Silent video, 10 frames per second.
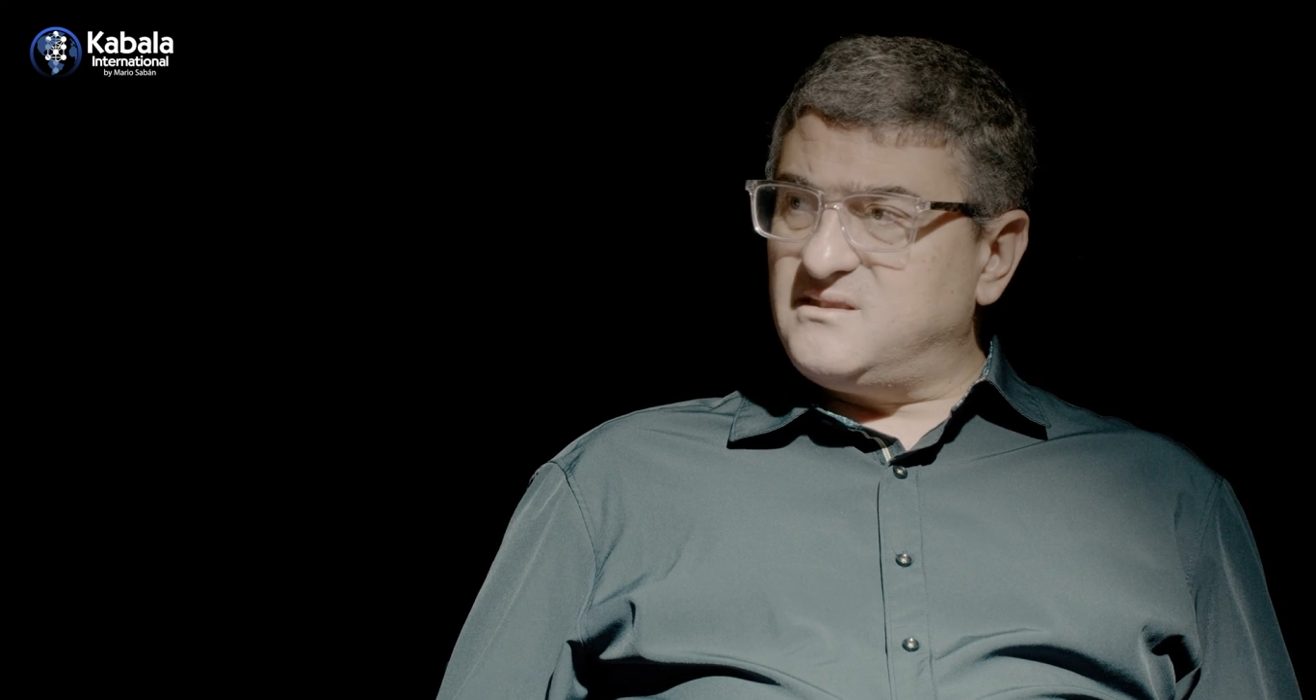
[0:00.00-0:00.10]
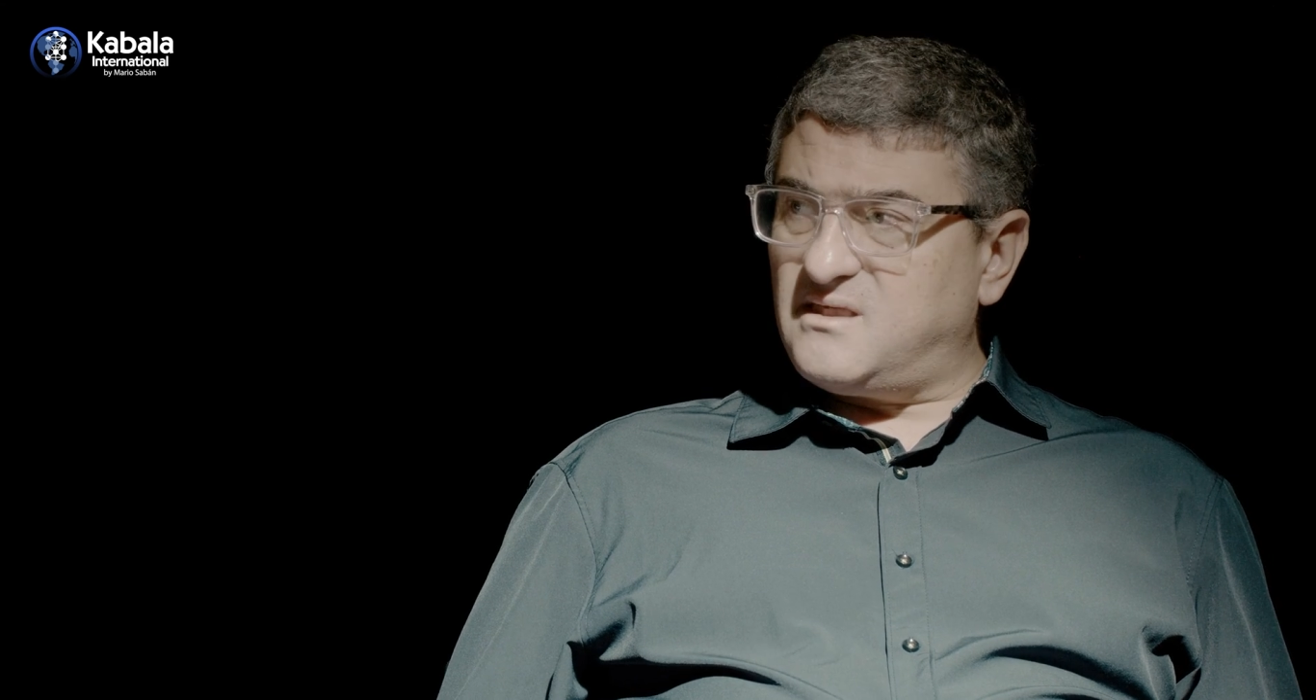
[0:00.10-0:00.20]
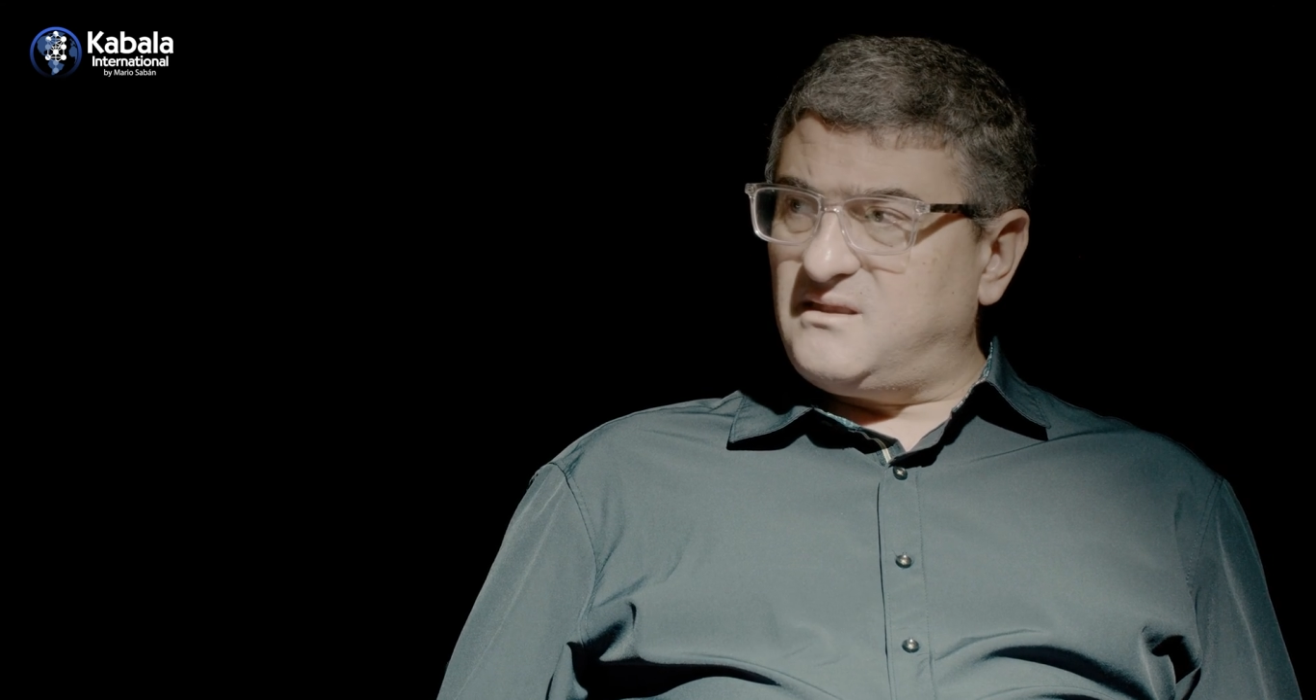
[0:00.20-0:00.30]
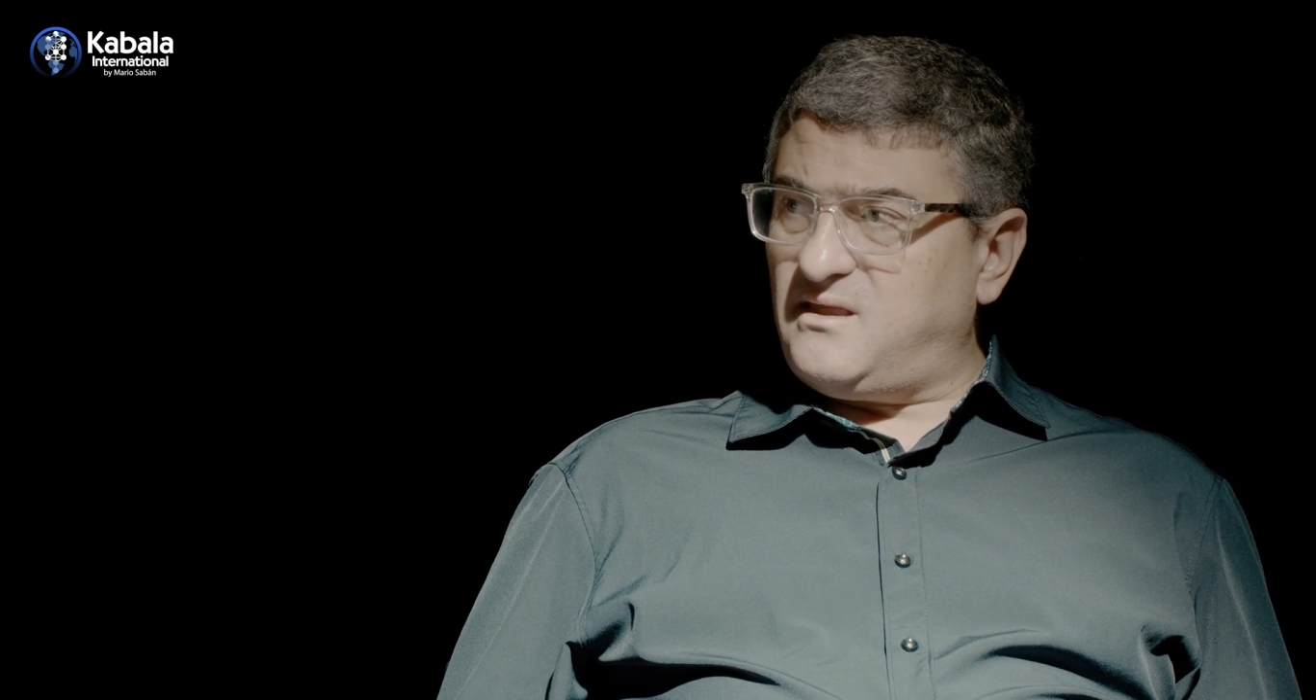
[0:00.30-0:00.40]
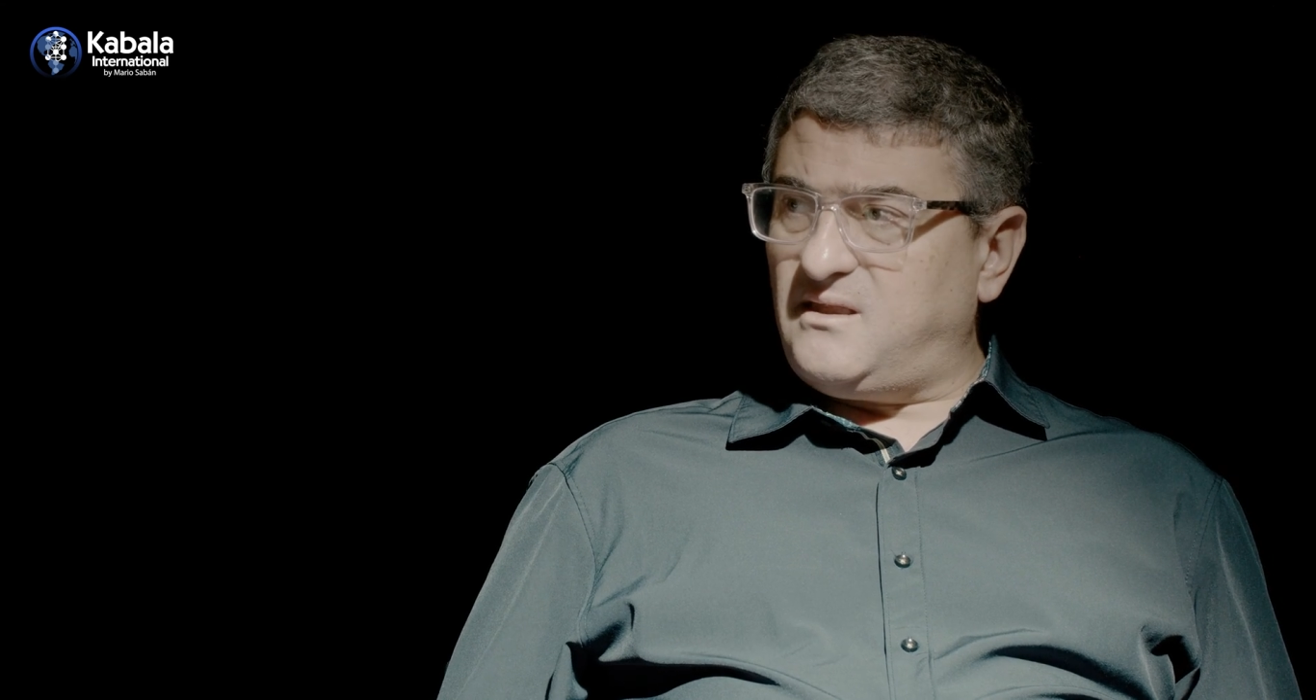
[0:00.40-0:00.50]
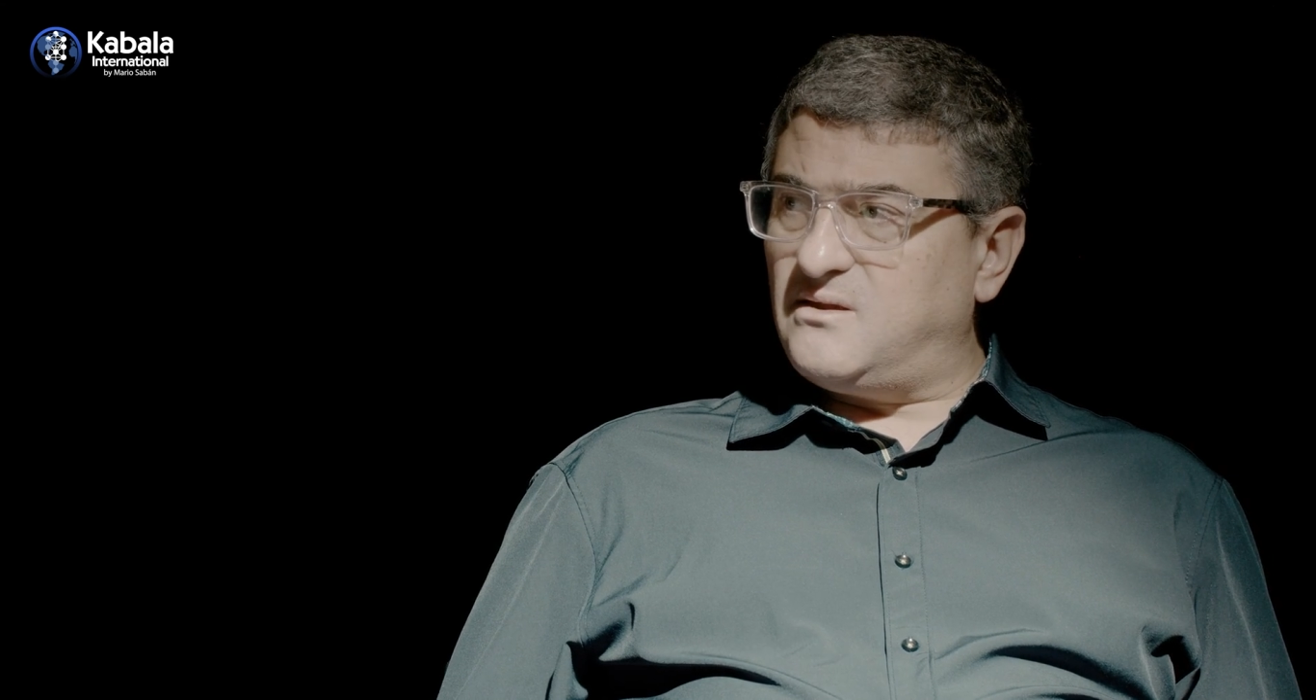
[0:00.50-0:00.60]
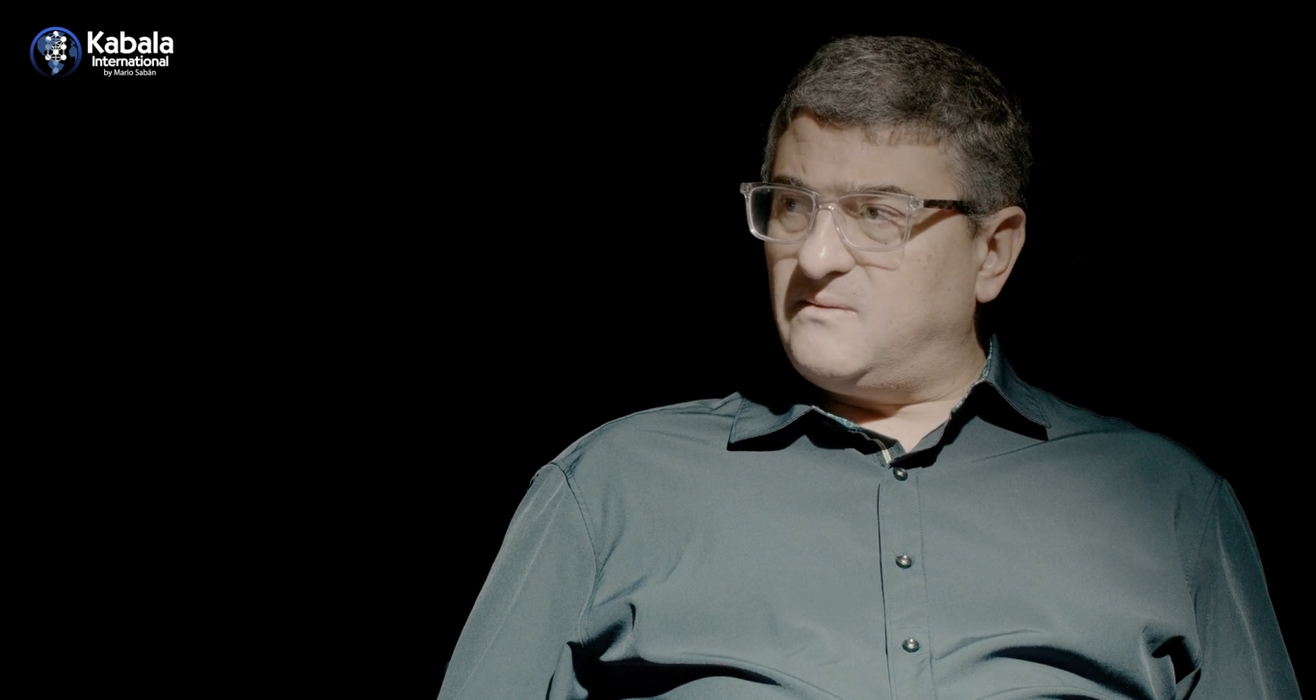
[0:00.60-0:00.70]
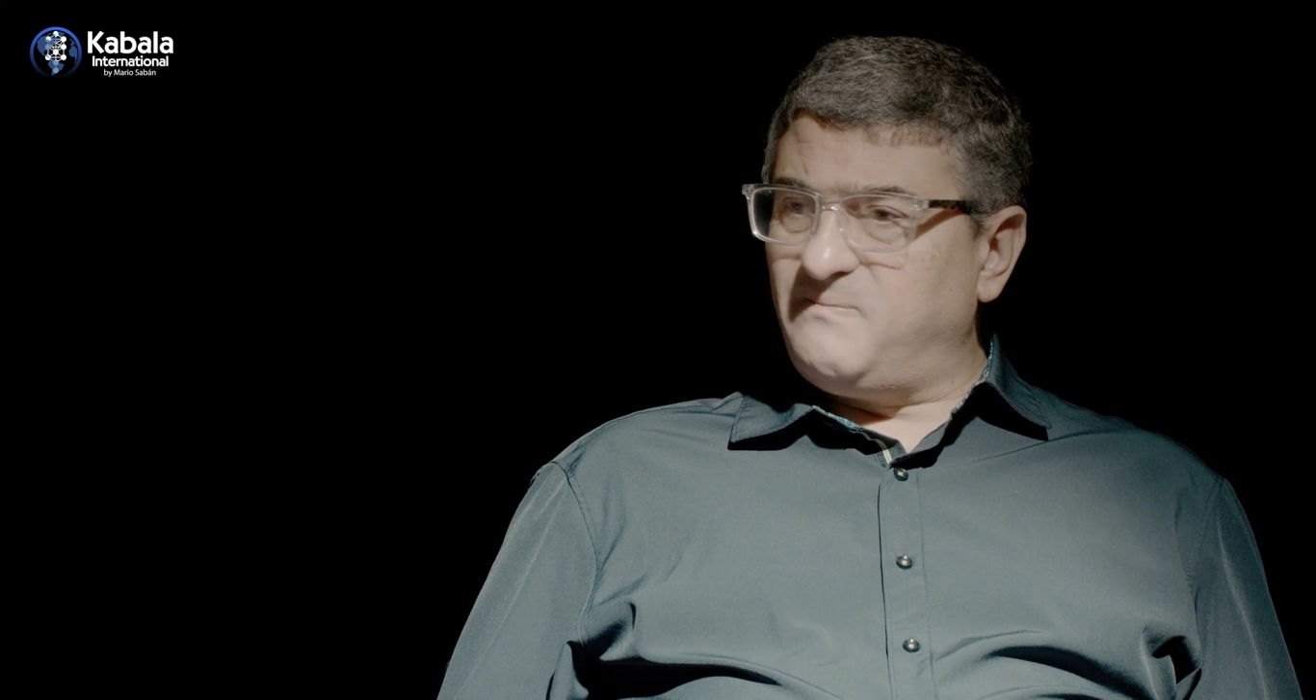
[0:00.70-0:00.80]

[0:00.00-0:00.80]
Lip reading: are all the